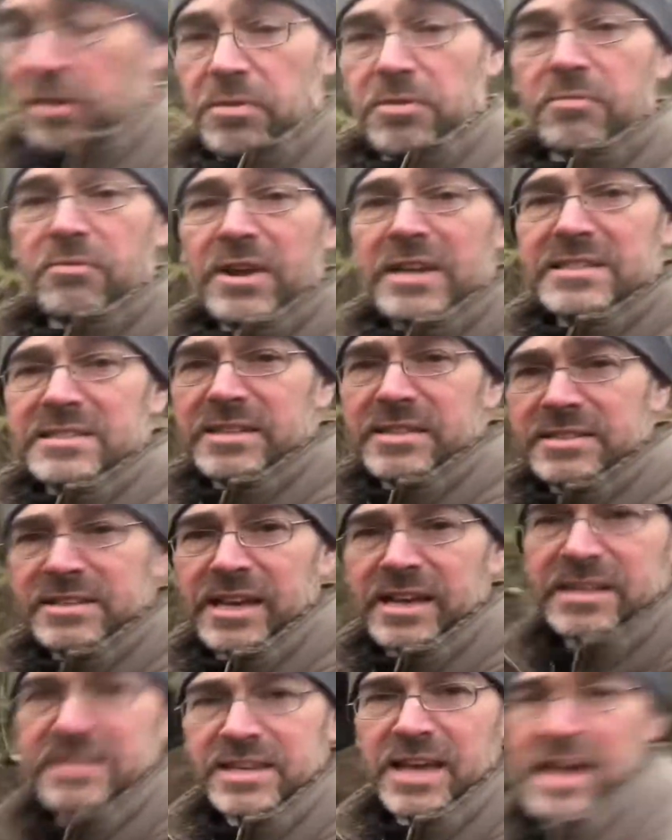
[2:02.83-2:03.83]
reason this
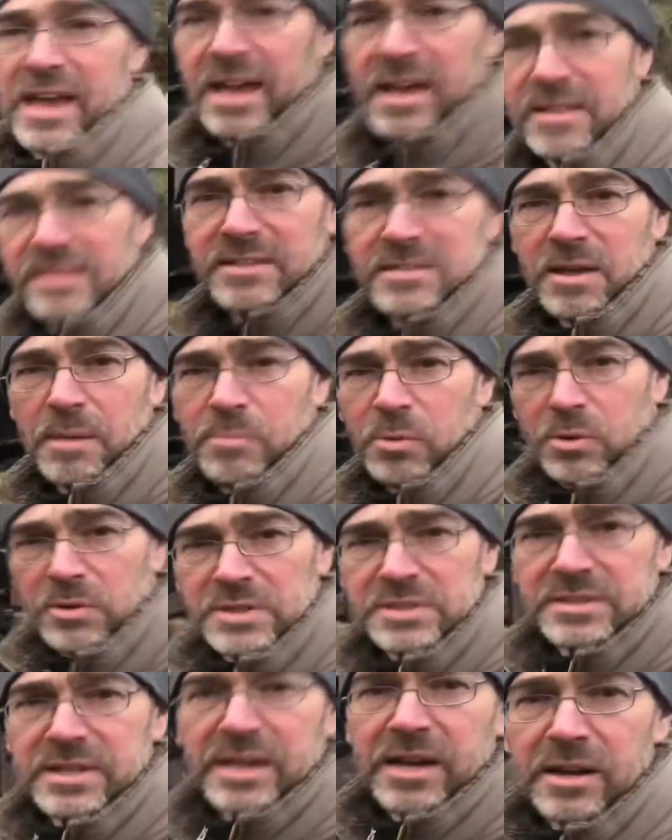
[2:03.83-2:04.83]
digger's here, I bought this
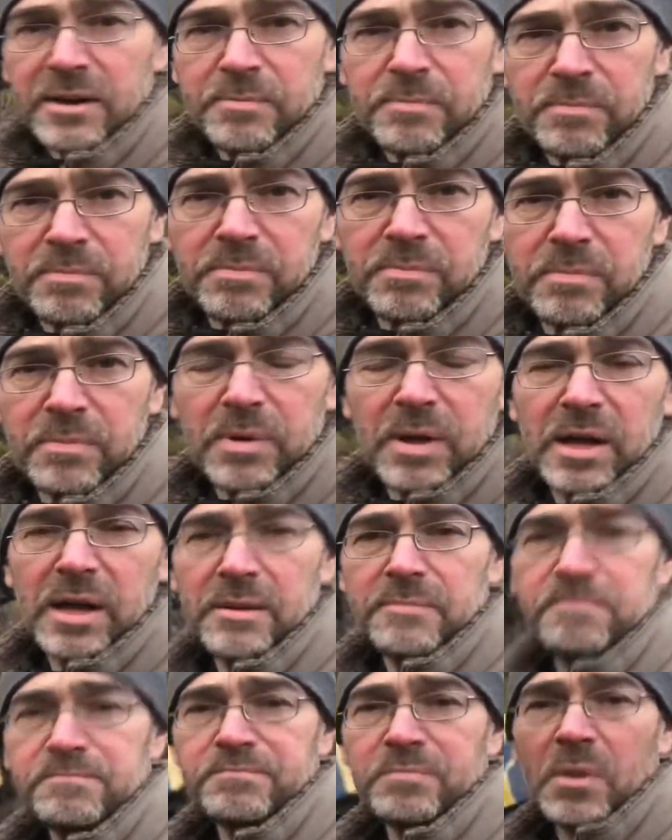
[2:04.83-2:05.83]
digger,
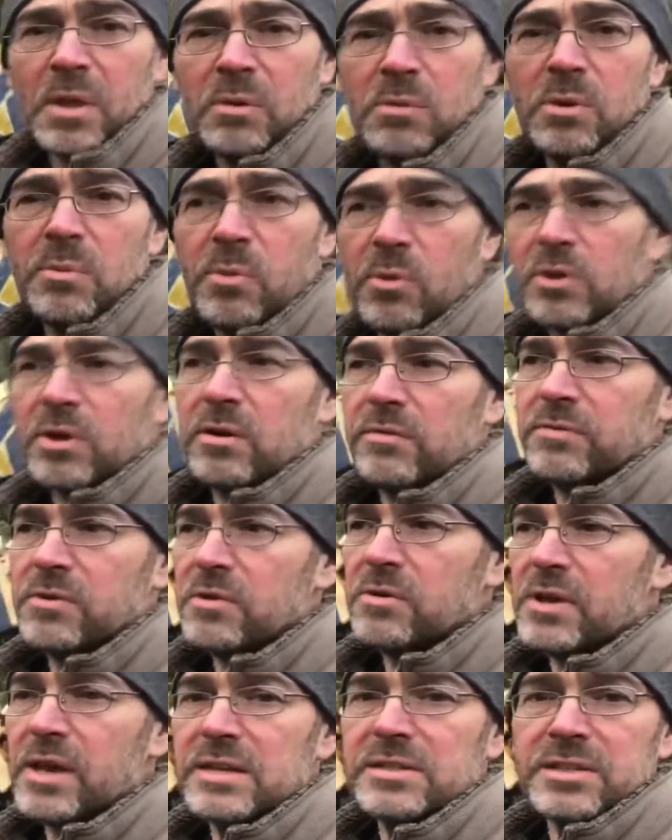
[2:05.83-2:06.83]
we bought it a few
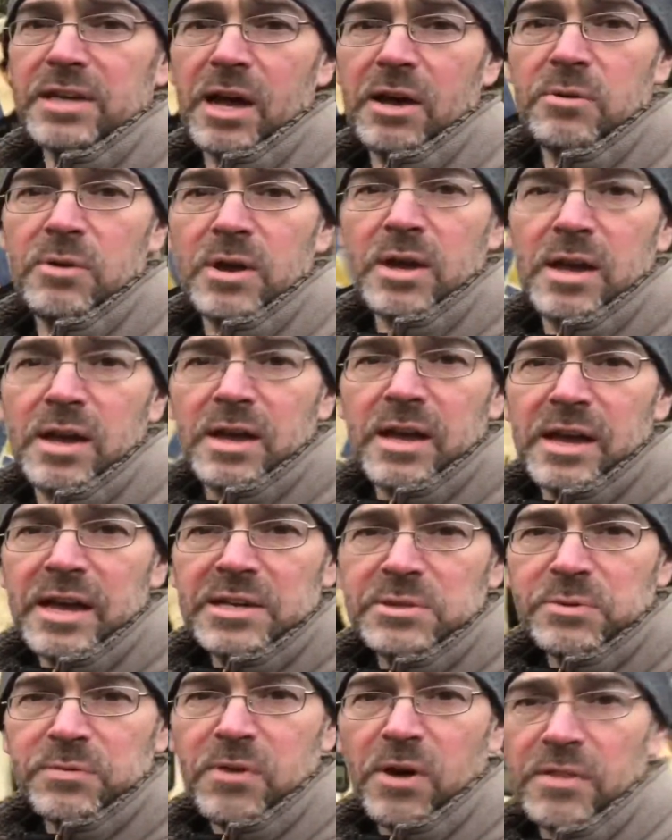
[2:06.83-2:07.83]
years ago,
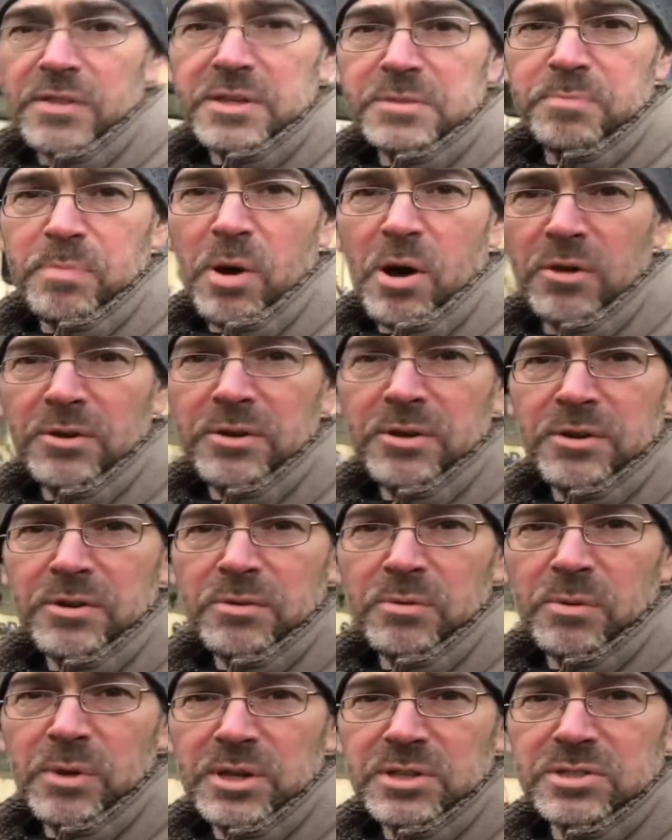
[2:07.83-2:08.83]
is we've got this pond
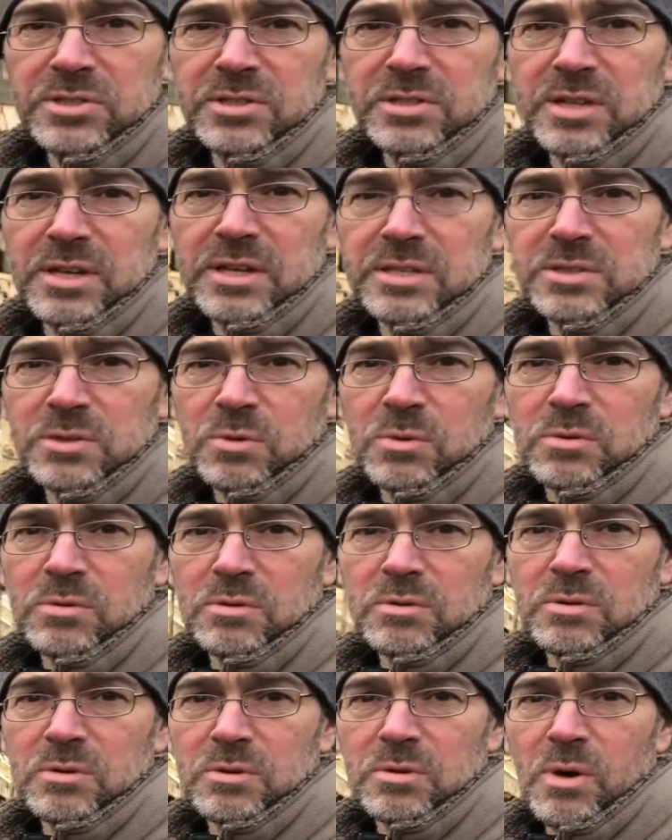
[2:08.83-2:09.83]
which is
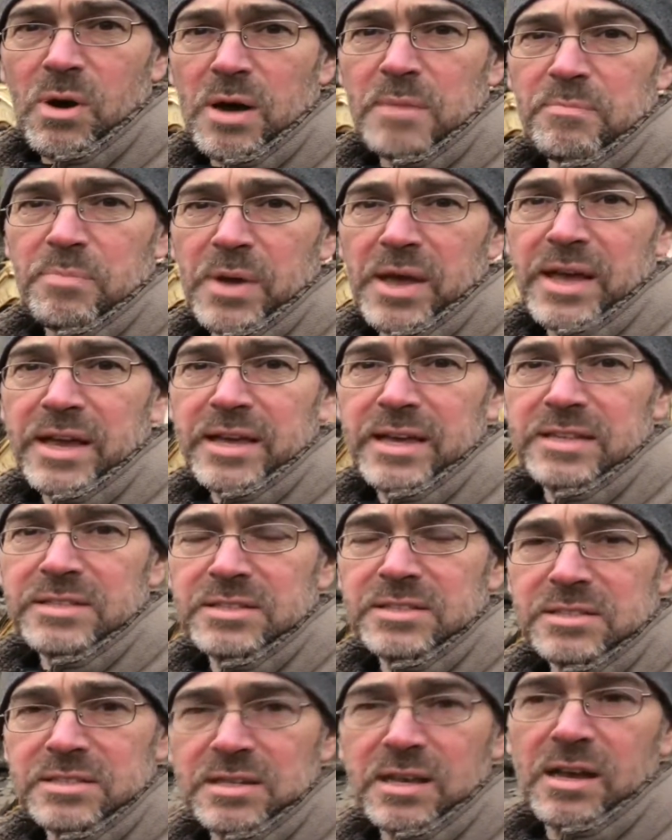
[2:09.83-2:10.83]
quite big.
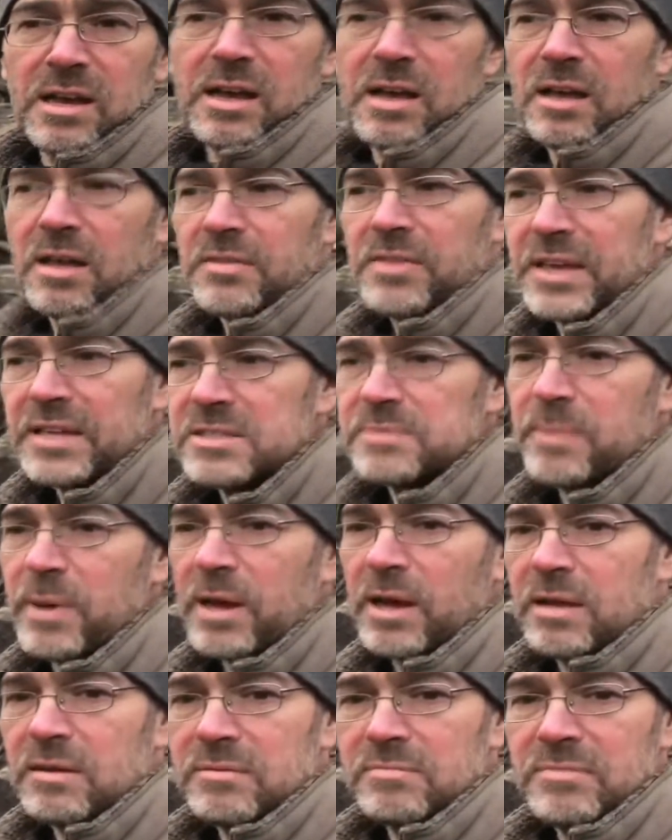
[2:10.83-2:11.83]
It's I think it's
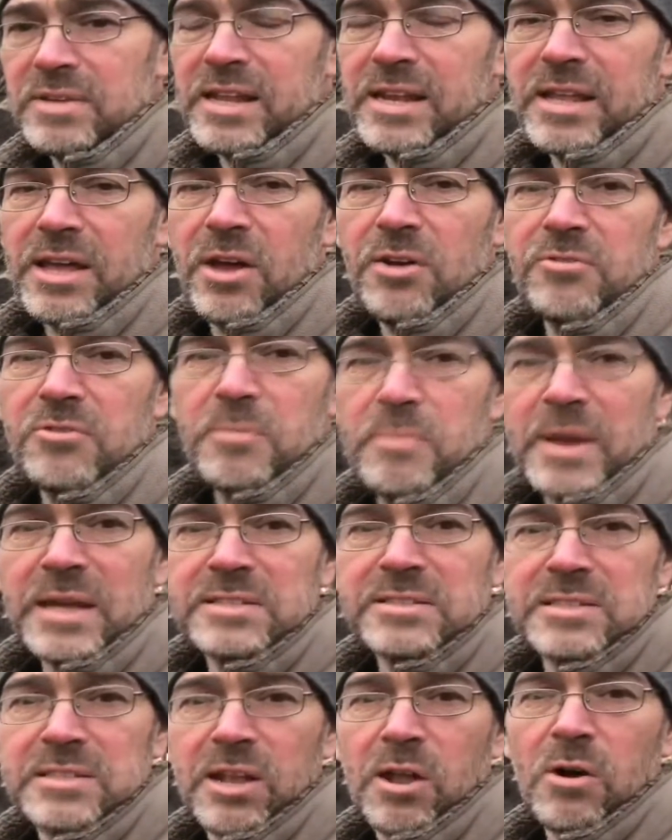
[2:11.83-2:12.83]
about nearly 100
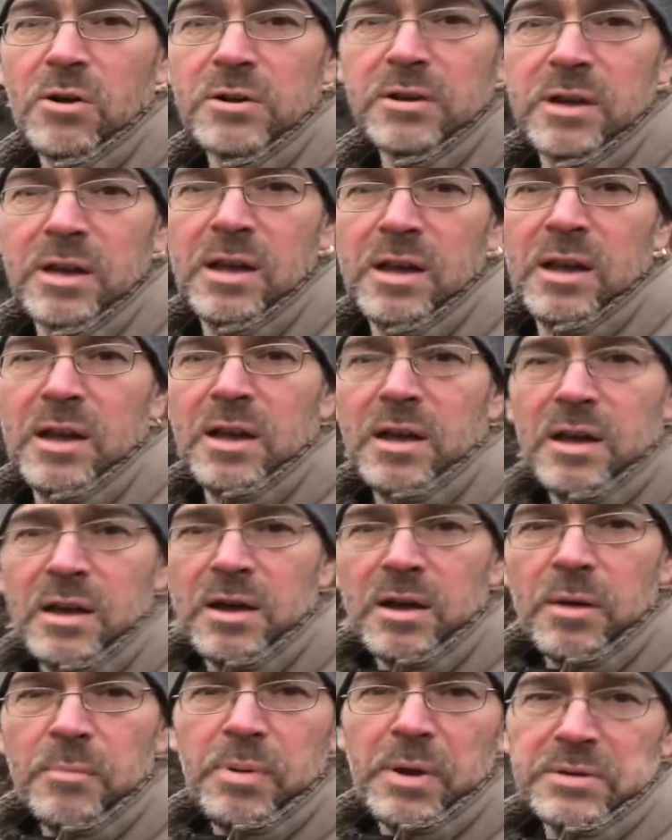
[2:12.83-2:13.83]
metres long
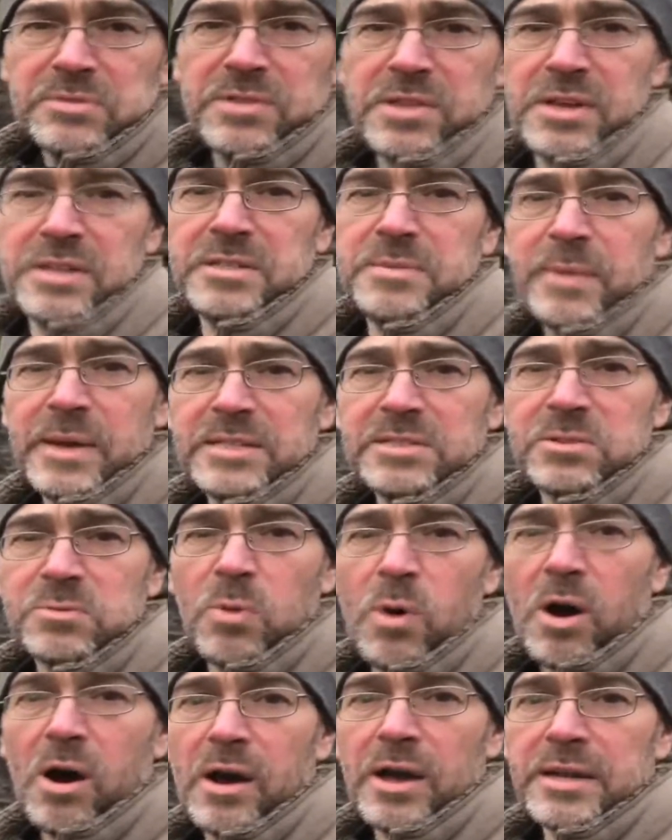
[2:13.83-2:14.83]
and perhaps 30 metres
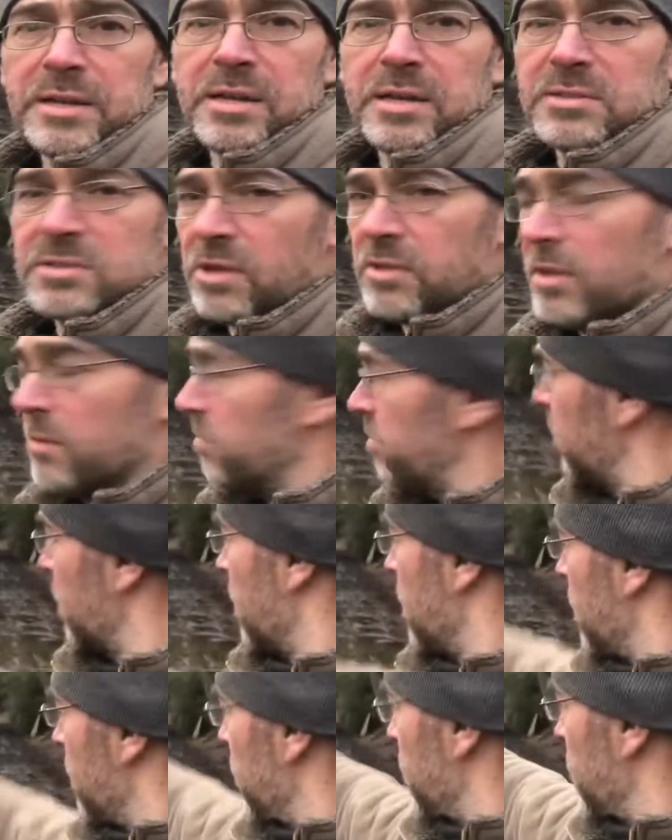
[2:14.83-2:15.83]
wide. So that the